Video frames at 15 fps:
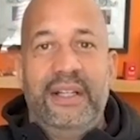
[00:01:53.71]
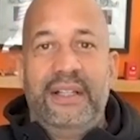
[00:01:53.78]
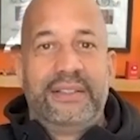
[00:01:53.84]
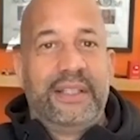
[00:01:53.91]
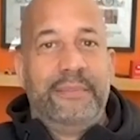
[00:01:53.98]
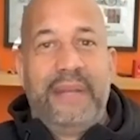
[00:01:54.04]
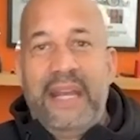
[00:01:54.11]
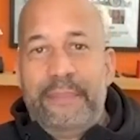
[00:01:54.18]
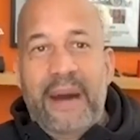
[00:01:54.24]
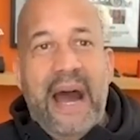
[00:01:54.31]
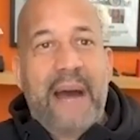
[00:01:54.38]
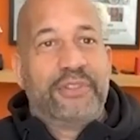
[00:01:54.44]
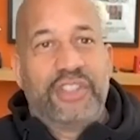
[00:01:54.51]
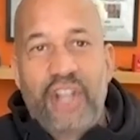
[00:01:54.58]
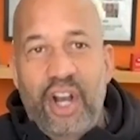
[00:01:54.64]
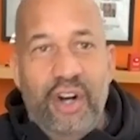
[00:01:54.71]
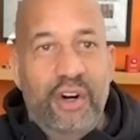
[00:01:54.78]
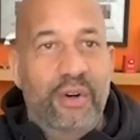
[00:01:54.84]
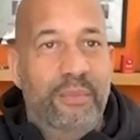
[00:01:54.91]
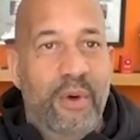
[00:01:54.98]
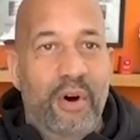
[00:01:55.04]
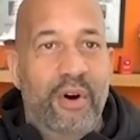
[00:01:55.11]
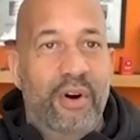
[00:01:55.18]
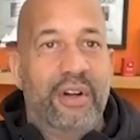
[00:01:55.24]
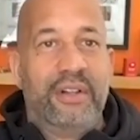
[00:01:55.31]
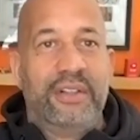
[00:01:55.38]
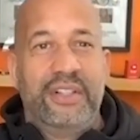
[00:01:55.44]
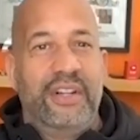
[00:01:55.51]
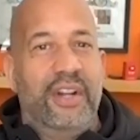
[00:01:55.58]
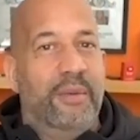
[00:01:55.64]
some hip hop show, more,
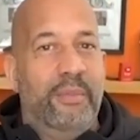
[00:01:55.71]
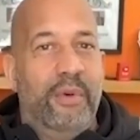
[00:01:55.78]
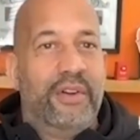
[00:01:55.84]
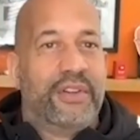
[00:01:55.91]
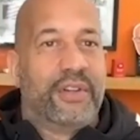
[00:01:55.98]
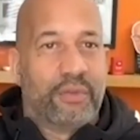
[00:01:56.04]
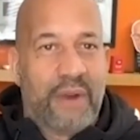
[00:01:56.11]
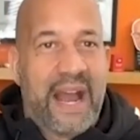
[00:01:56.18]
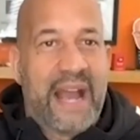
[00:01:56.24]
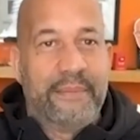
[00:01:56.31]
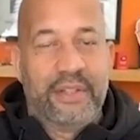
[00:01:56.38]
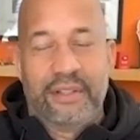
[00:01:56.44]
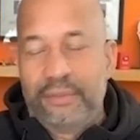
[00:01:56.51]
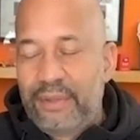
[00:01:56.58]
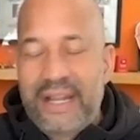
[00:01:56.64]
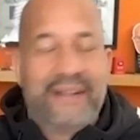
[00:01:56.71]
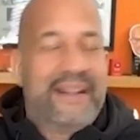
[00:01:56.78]
you know, more the grimier,